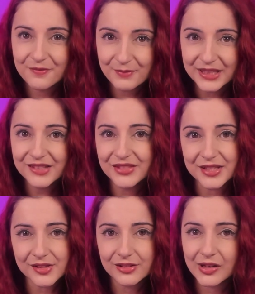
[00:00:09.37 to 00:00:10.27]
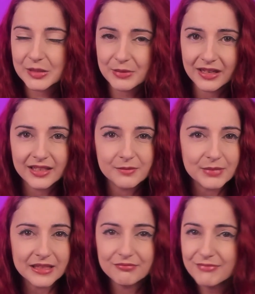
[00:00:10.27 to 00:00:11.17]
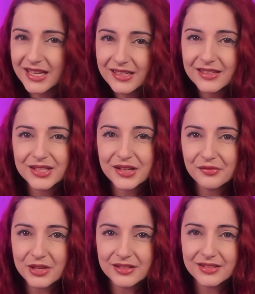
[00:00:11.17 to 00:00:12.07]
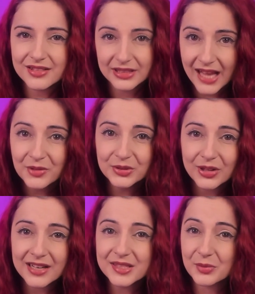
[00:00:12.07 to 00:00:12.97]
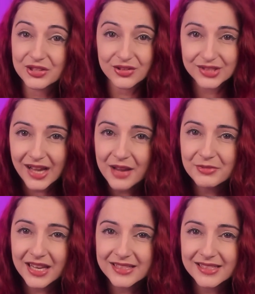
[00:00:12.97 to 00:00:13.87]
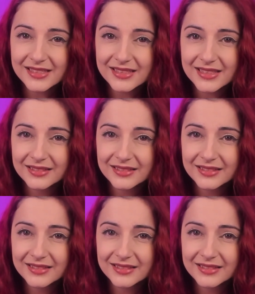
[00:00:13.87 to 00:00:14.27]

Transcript: Many of these are locked behind big meta achievement, renown grinds which are time gated,